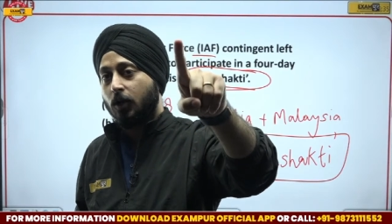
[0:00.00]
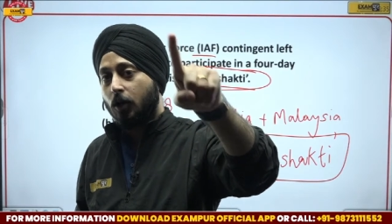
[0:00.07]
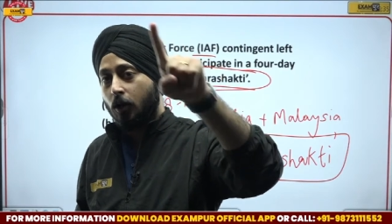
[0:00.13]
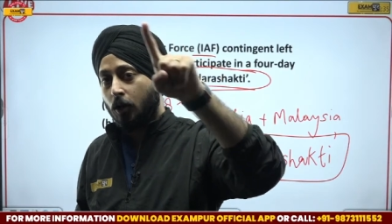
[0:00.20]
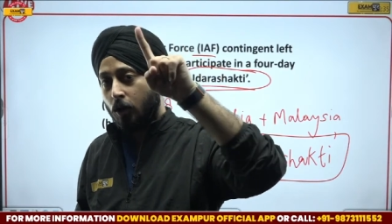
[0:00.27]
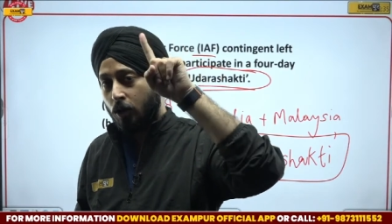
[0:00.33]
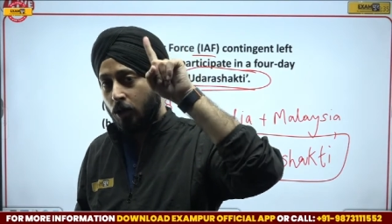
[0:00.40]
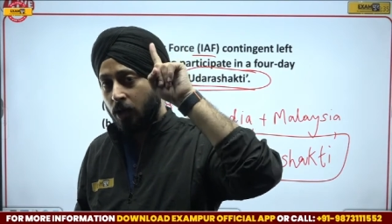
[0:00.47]

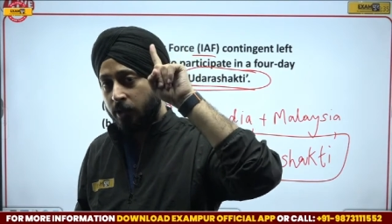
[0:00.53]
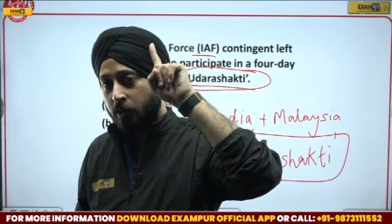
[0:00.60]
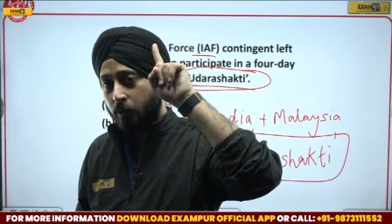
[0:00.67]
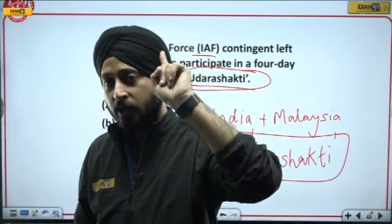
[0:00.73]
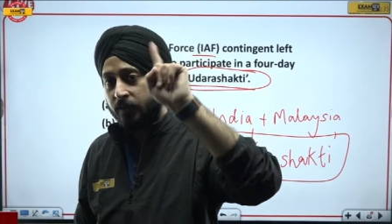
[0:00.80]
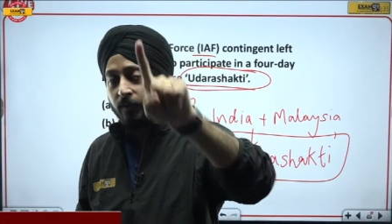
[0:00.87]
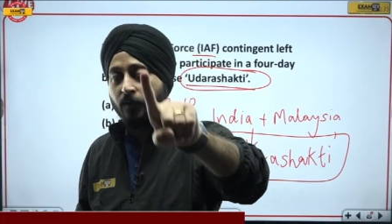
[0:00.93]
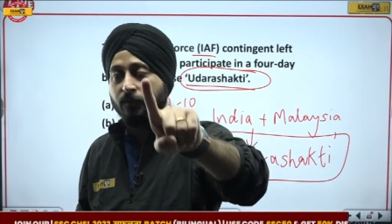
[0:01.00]
all the
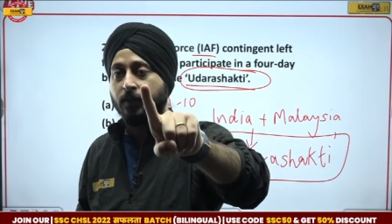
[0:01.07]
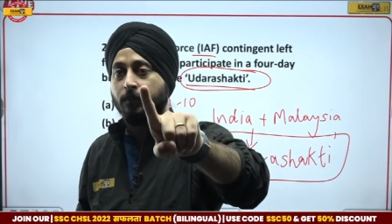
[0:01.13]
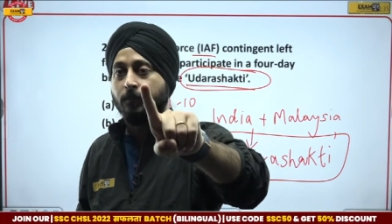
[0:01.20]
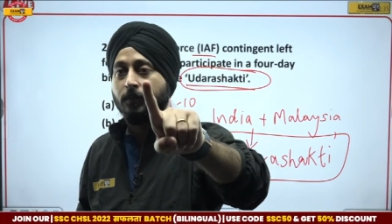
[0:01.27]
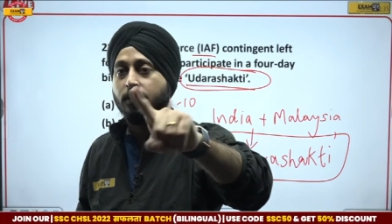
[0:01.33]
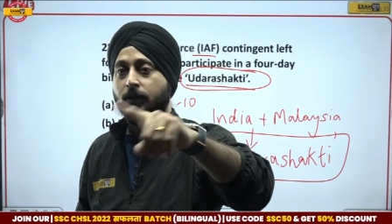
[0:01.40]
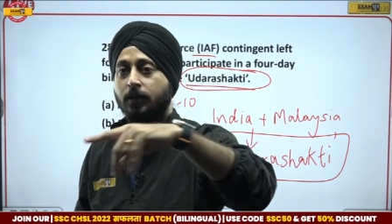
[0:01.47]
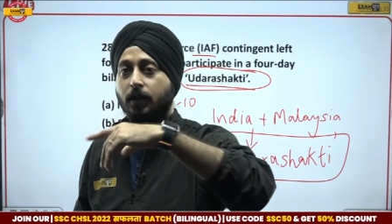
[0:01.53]
25 of them.
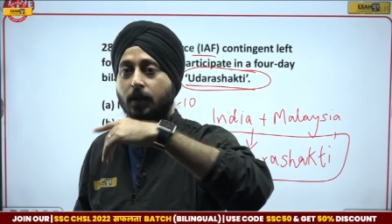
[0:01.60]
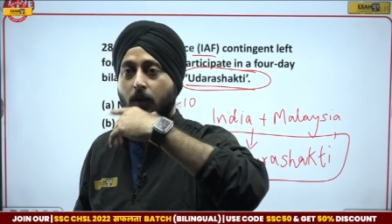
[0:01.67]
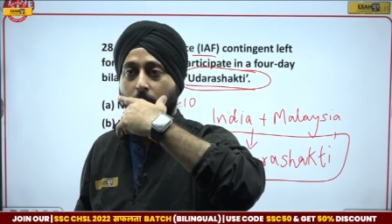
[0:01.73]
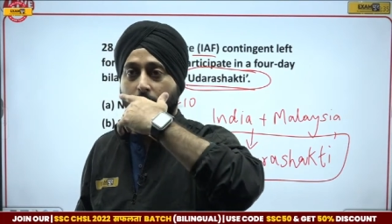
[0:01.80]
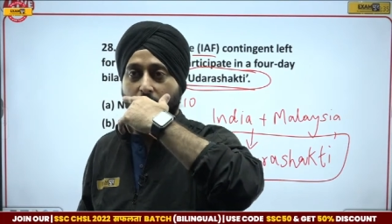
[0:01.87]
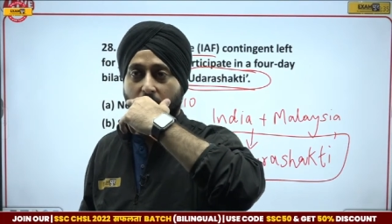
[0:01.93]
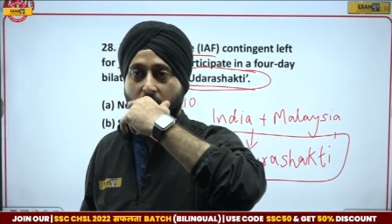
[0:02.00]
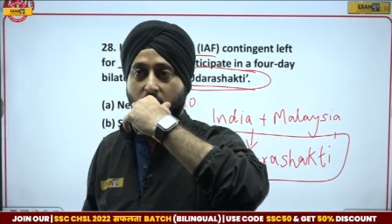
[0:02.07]

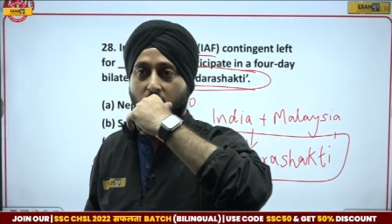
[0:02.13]
Okay,